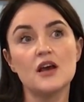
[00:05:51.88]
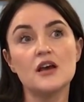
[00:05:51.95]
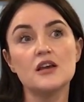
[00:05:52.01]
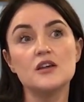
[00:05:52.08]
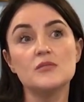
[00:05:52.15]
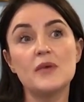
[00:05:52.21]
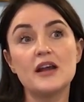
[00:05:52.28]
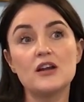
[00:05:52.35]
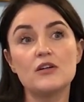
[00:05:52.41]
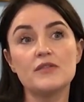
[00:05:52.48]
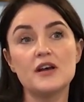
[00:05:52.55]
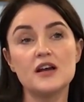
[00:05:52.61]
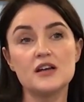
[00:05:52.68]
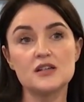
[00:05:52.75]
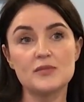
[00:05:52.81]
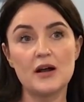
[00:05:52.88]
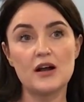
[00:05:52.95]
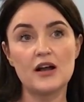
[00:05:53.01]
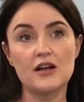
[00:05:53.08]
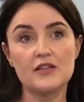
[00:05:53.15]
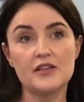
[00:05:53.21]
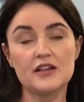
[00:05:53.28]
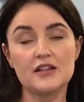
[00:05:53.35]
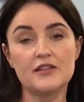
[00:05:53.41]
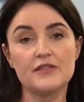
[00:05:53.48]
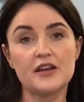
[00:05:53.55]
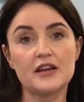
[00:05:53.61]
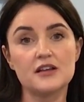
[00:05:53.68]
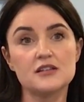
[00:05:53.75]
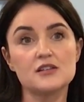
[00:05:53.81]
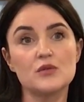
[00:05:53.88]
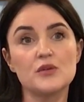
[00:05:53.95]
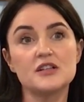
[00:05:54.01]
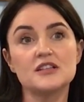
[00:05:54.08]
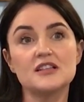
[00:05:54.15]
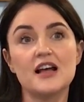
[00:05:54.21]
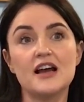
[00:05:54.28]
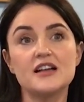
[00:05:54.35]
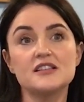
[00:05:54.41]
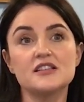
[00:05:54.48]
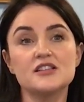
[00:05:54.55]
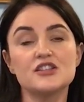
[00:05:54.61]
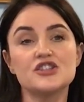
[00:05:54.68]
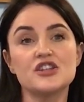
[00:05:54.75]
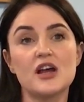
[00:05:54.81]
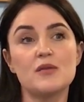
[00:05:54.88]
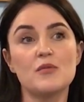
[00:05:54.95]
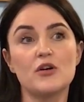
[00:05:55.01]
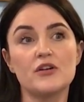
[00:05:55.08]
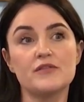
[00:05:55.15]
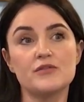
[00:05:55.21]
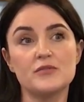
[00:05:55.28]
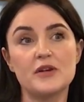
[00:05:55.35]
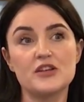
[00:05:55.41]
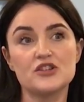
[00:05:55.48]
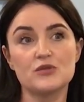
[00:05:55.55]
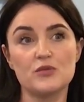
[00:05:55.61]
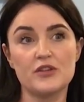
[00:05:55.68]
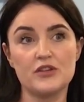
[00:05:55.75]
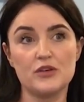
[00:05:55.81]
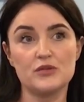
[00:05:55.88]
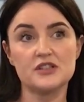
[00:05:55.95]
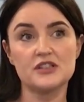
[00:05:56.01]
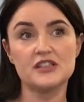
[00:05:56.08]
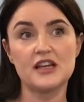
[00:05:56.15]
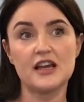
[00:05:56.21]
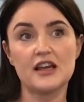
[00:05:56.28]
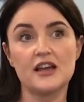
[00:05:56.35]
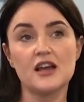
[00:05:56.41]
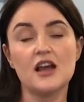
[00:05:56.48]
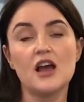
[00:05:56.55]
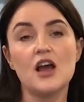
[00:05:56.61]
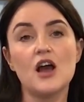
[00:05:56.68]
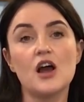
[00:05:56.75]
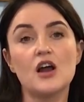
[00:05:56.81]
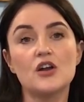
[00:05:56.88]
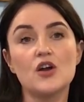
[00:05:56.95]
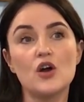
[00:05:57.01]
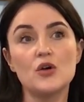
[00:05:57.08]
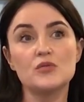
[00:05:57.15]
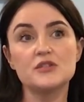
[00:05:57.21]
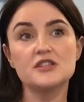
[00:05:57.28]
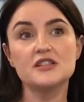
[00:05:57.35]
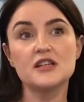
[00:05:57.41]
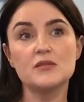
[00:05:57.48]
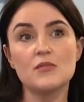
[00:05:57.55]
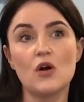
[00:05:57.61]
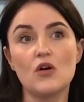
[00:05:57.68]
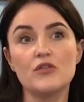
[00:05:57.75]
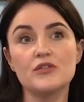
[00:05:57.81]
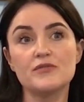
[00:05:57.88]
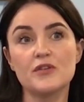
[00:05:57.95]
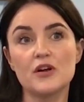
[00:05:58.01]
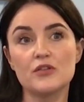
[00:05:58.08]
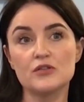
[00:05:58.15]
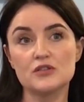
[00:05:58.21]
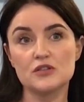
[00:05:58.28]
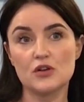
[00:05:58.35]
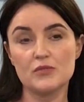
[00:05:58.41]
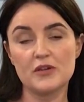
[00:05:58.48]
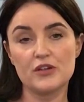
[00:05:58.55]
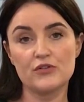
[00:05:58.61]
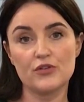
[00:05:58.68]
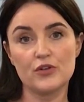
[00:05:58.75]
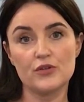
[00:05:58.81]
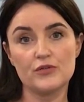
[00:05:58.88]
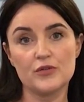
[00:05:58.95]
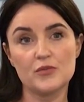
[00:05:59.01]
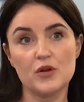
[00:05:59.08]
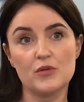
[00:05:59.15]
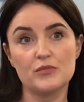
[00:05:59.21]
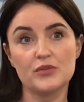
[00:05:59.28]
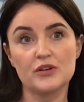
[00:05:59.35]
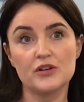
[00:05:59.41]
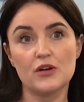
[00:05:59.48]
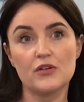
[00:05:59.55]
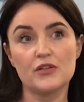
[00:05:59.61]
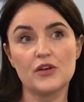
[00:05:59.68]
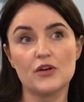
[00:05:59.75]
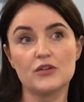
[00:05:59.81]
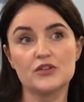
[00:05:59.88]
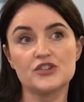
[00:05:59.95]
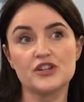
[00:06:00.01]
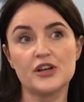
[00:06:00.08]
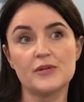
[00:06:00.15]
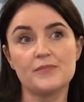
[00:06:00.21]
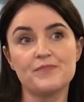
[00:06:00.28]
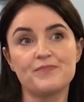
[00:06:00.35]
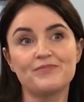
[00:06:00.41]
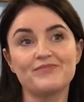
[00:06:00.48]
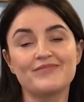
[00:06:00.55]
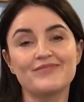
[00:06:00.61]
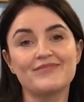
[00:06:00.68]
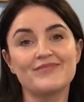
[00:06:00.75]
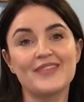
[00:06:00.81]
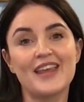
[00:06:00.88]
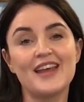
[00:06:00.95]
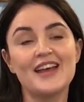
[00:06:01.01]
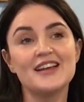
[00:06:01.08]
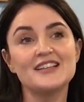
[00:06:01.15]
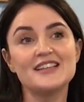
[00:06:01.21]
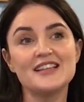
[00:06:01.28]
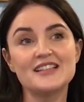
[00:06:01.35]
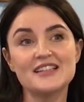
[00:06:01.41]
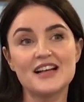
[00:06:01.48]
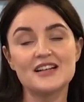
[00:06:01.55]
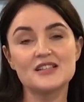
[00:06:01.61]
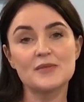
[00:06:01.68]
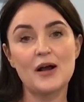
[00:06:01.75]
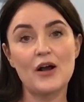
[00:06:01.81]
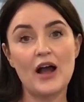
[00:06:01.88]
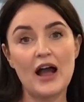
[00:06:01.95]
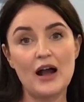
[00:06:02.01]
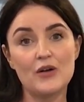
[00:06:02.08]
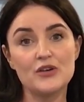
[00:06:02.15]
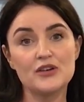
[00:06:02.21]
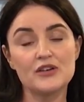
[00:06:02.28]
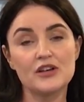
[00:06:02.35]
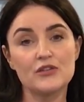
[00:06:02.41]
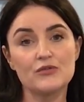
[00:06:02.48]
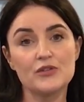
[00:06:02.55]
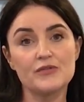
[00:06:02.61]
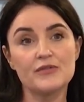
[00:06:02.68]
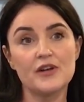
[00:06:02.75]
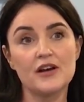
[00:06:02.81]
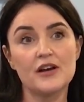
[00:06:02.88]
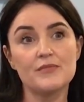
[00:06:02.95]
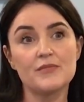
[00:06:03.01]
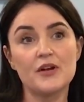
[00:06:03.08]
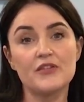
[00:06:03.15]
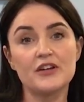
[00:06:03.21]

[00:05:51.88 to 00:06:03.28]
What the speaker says: You may not have heard about Healthy Living, so we're delighted to share more information with you today and hope to see more referrals coming through from Humber and North Yorkshire. Details about how you can refer are